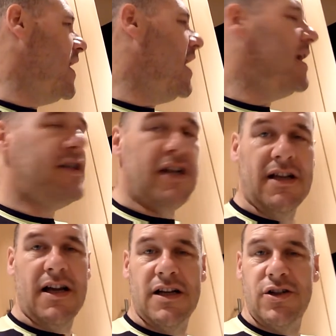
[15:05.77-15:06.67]
I shall
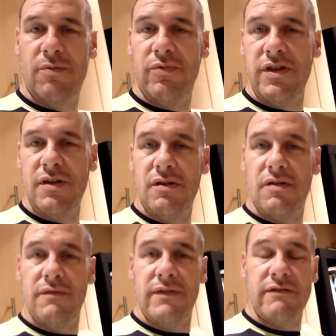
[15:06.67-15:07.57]
catch up with you
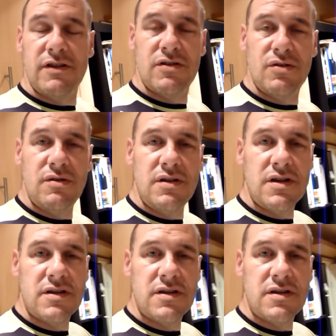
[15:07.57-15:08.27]
all very soon.